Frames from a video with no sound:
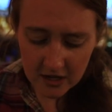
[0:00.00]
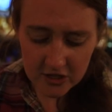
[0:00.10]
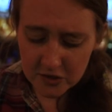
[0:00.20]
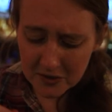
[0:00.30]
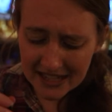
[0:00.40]

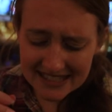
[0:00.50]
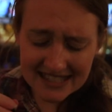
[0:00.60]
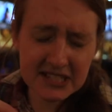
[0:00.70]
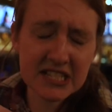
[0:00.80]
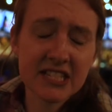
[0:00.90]
just with like
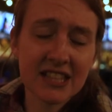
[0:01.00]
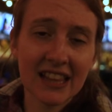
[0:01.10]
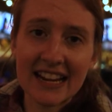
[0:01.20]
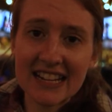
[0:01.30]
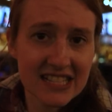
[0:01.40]
this
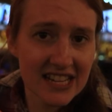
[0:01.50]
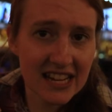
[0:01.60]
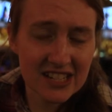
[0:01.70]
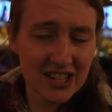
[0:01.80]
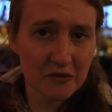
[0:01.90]
slightest
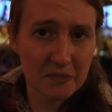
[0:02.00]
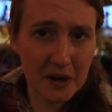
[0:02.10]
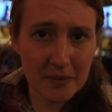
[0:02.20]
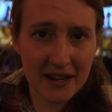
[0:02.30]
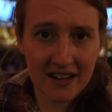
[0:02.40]
hint of
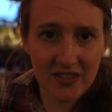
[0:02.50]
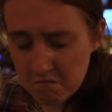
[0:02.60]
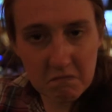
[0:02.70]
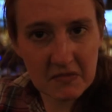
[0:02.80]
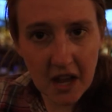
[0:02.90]
bourbon.
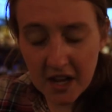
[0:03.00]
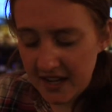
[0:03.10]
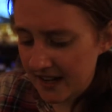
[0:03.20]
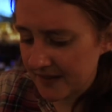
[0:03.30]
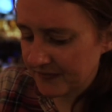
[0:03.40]

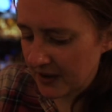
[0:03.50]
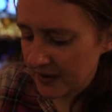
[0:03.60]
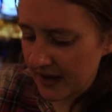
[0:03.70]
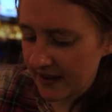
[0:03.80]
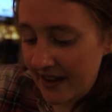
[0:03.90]
Yeah,
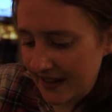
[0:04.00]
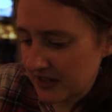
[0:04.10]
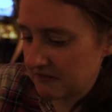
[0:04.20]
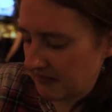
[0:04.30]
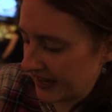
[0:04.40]
okay,
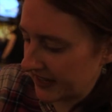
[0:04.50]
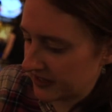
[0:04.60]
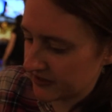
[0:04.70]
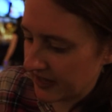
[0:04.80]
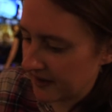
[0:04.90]
I
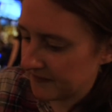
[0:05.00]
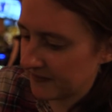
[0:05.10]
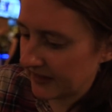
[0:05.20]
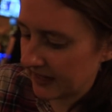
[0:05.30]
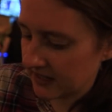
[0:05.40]
can do that.
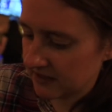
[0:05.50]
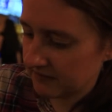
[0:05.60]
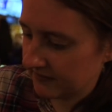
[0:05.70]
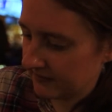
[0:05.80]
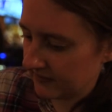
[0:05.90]

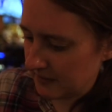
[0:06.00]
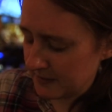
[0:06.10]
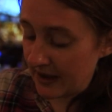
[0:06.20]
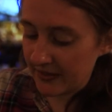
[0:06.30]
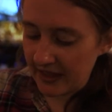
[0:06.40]
I'm
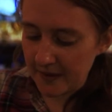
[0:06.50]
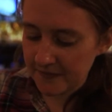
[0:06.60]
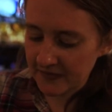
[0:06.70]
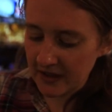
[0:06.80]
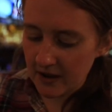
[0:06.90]
about that.
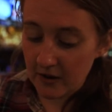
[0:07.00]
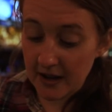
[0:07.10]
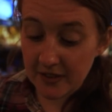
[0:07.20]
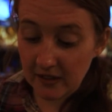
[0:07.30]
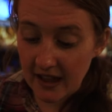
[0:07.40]

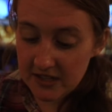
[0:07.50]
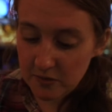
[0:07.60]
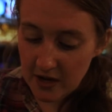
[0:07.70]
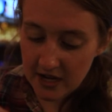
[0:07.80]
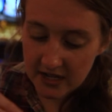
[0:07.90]
Okay, the last
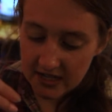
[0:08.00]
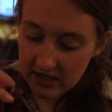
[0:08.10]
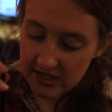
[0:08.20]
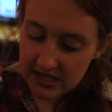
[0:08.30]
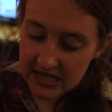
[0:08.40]
one
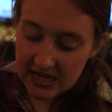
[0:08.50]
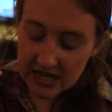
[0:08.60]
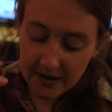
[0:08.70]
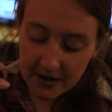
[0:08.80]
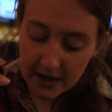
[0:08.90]
is
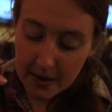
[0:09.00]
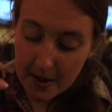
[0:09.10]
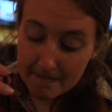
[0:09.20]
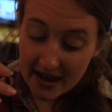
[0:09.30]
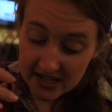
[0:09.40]
the
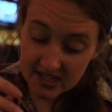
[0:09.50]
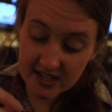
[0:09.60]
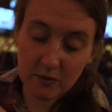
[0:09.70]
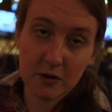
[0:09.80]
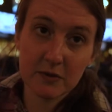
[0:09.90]

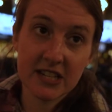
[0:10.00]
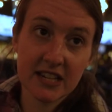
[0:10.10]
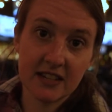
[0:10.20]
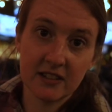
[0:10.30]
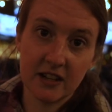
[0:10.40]
Mexican one with
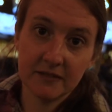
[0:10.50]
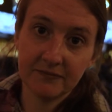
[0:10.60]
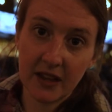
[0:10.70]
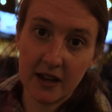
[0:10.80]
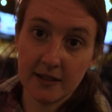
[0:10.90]
tequila.
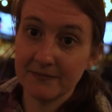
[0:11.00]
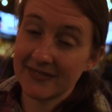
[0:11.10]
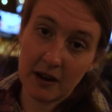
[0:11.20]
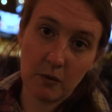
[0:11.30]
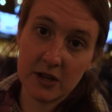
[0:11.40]

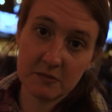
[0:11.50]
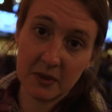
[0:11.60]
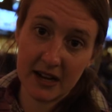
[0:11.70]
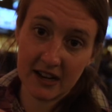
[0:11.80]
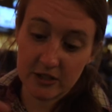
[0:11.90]
I wasn't
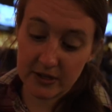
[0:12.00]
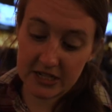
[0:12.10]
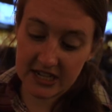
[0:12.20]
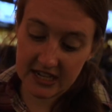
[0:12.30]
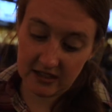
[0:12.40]
planning on doing
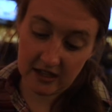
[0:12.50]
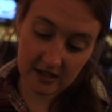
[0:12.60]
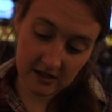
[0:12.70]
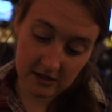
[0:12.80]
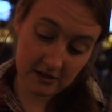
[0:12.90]
tequila,